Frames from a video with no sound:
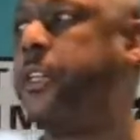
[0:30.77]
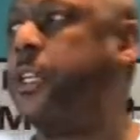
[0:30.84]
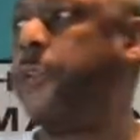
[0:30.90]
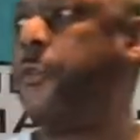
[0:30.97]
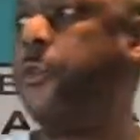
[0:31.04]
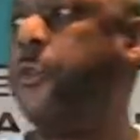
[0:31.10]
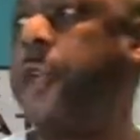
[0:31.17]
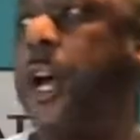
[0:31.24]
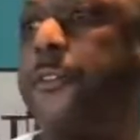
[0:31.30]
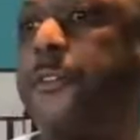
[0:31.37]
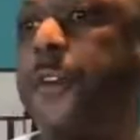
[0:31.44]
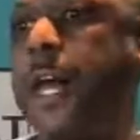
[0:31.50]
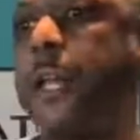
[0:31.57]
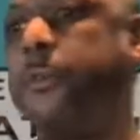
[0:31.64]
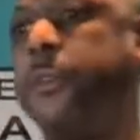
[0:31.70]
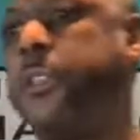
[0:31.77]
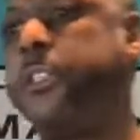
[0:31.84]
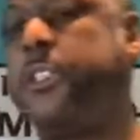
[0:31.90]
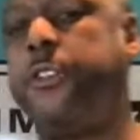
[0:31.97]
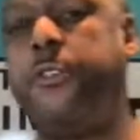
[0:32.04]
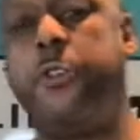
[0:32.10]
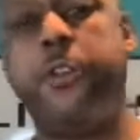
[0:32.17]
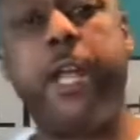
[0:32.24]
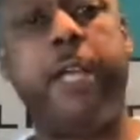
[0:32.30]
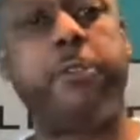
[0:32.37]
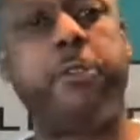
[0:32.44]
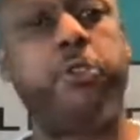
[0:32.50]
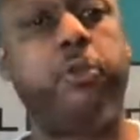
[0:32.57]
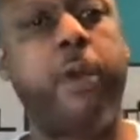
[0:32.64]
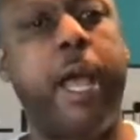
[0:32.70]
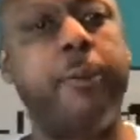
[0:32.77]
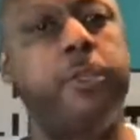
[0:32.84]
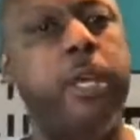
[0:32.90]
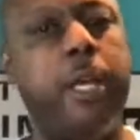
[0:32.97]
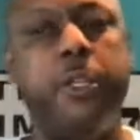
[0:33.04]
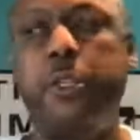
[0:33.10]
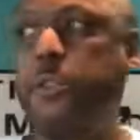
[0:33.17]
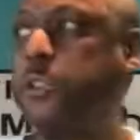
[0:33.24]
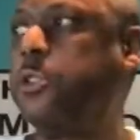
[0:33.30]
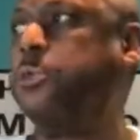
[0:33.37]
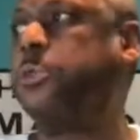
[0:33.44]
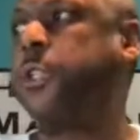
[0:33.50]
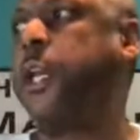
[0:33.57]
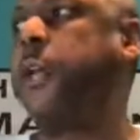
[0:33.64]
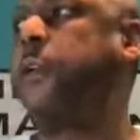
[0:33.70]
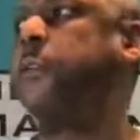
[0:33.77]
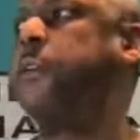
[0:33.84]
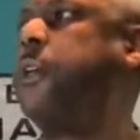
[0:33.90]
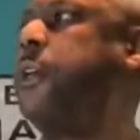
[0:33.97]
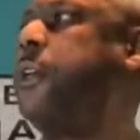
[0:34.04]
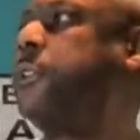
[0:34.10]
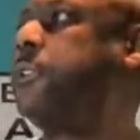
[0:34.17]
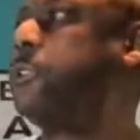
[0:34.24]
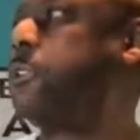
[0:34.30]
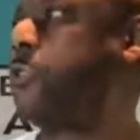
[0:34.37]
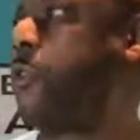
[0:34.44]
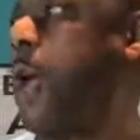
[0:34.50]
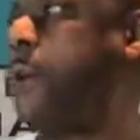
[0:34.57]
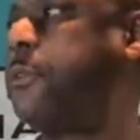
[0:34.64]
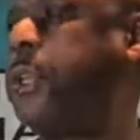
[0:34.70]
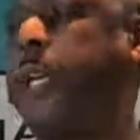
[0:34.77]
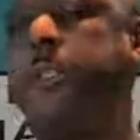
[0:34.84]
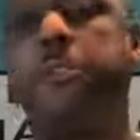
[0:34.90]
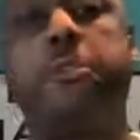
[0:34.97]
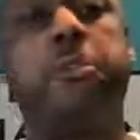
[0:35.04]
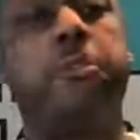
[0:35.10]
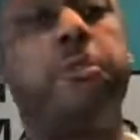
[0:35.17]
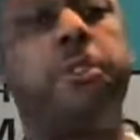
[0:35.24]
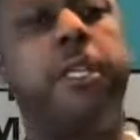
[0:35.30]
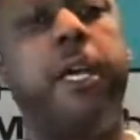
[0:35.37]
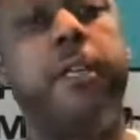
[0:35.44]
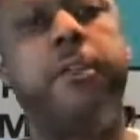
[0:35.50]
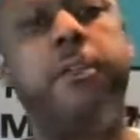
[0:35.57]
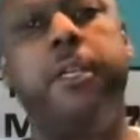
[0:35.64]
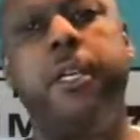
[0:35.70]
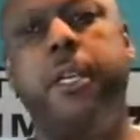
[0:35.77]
if you're not following us, if you're not subscribed to our YouTube channel, Subscribe to our YouTube channel.